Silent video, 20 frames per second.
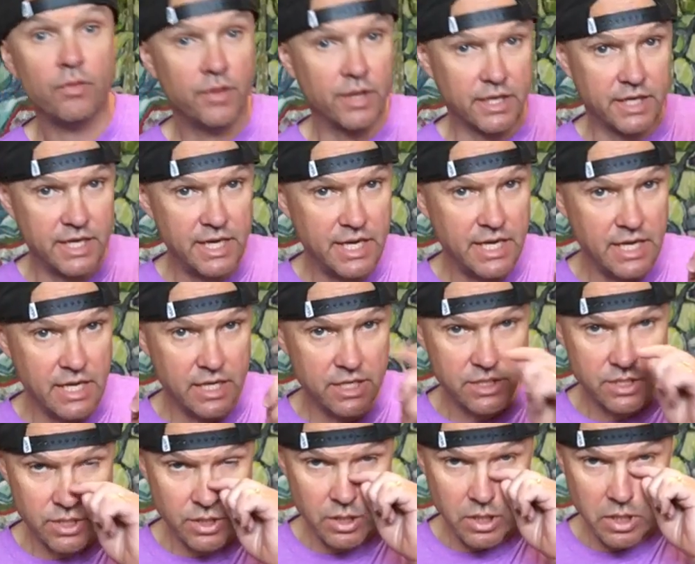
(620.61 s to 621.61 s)
The key
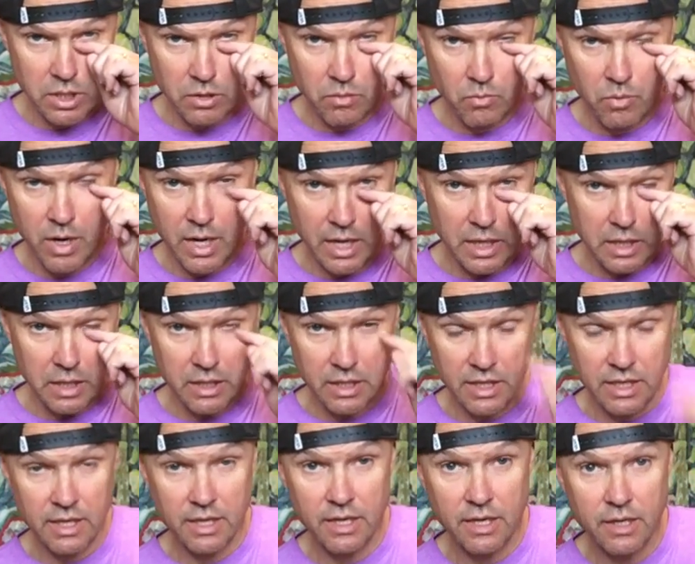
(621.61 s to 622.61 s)
is you're gonna want
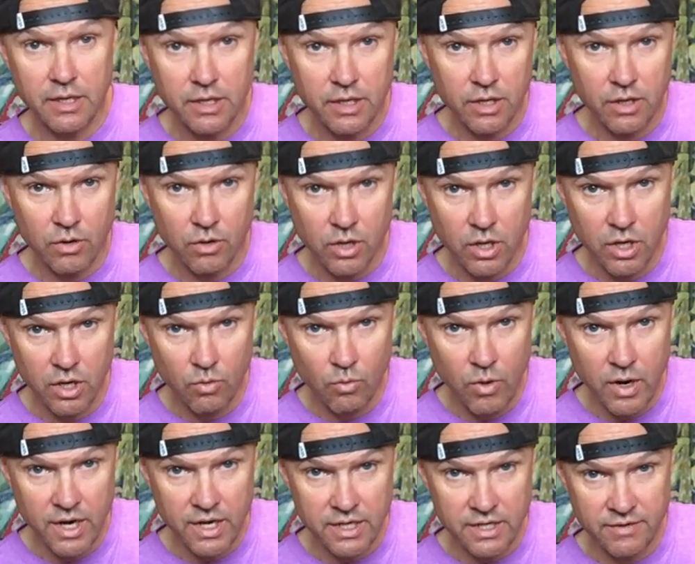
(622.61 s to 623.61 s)

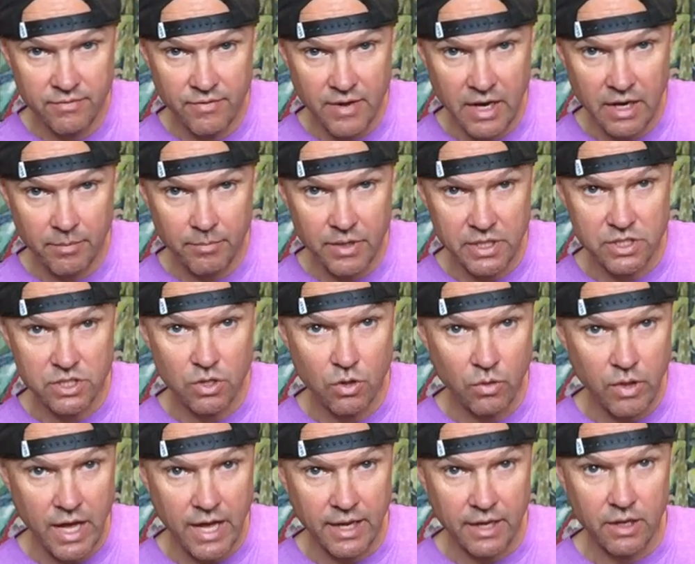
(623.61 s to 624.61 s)
to develop it so
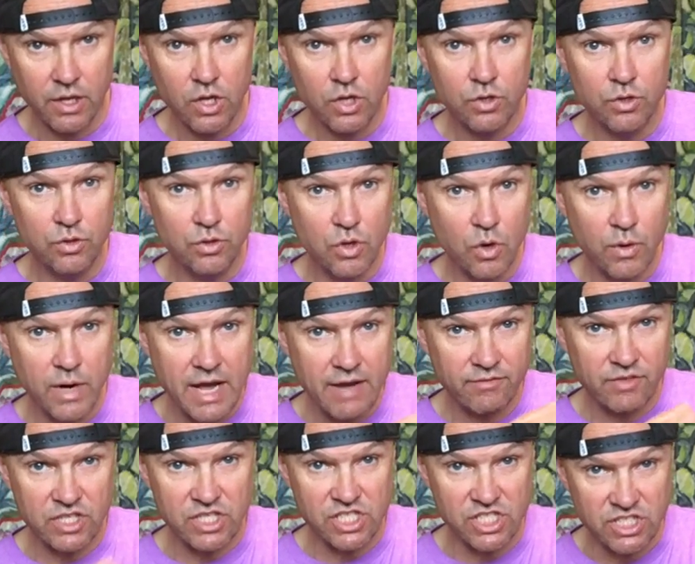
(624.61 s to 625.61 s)
like you don't
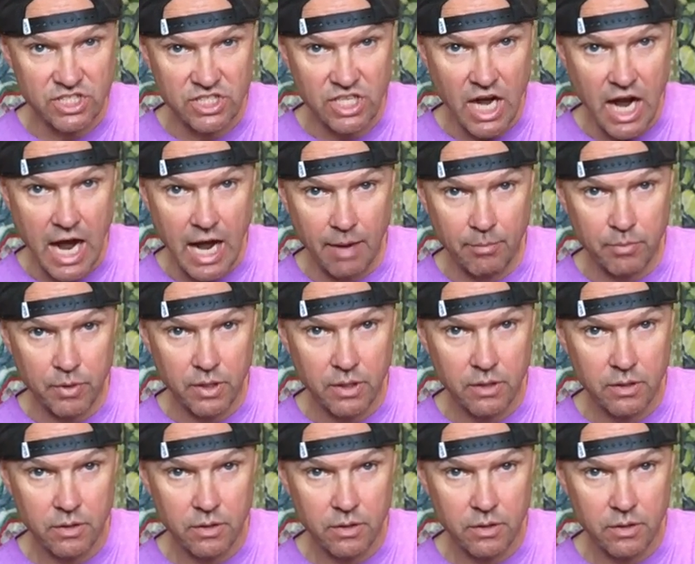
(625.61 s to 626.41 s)
have to stop.